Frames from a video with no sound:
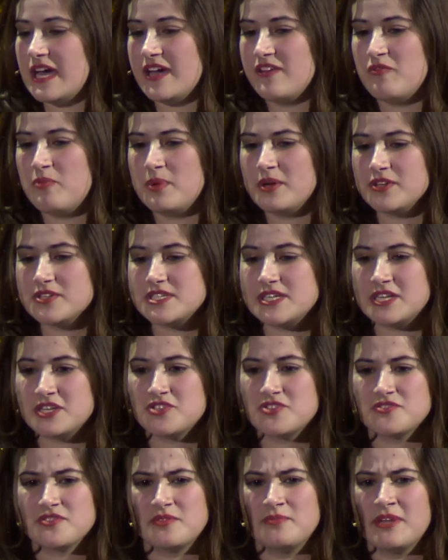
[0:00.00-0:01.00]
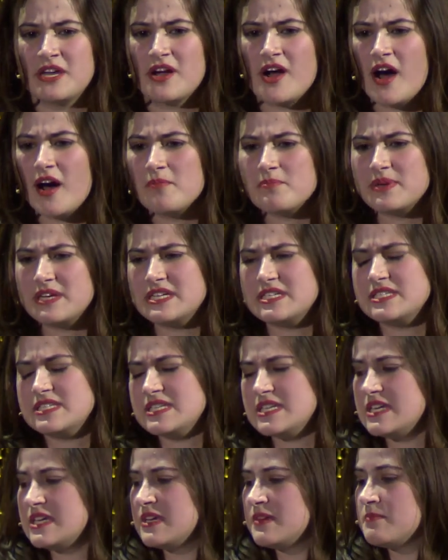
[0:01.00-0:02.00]
I've built an extremely competent
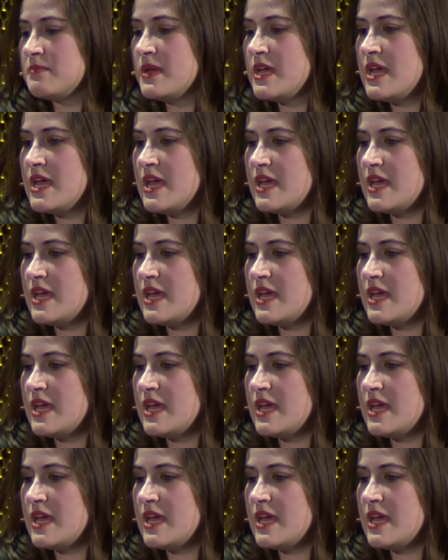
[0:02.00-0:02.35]
team